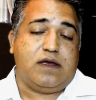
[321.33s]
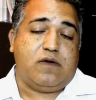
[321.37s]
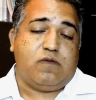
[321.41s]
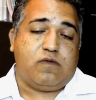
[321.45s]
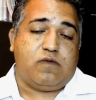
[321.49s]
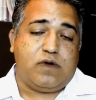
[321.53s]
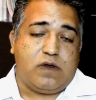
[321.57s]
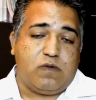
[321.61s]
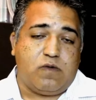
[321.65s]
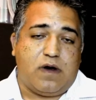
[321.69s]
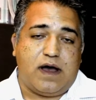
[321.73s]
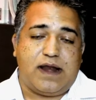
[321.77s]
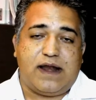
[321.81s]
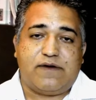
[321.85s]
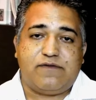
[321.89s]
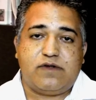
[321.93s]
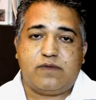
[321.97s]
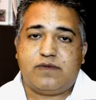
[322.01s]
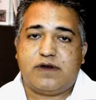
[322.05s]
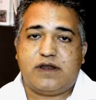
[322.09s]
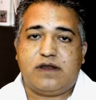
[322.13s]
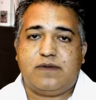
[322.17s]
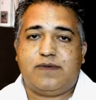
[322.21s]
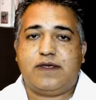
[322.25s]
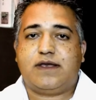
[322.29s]
We want
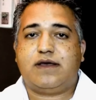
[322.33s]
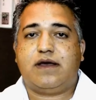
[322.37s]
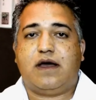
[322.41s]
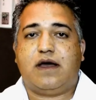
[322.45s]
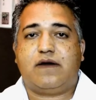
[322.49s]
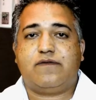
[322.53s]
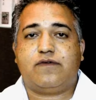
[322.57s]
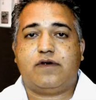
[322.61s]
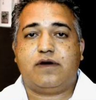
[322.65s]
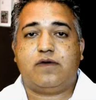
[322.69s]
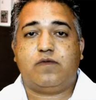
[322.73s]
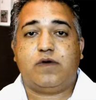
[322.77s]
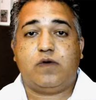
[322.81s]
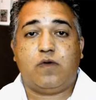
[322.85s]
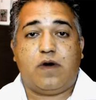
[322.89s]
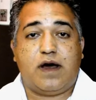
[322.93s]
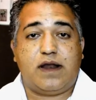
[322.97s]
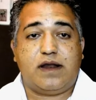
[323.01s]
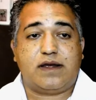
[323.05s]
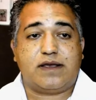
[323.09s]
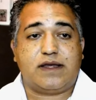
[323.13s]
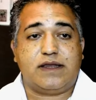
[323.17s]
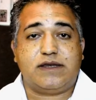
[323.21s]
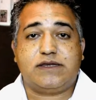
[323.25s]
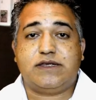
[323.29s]
everybody to be covered. We
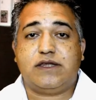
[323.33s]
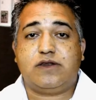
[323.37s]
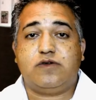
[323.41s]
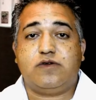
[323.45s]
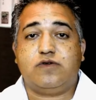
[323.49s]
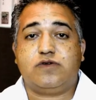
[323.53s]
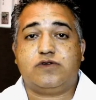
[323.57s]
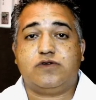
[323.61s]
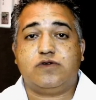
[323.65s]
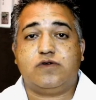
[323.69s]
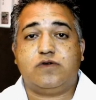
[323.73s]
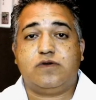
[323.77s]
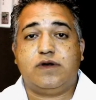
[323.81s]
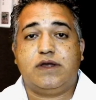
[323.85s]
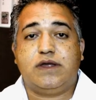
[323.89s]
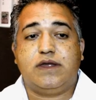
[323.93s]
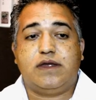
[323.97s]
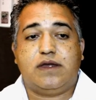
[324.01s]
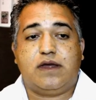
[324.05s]
want to continue to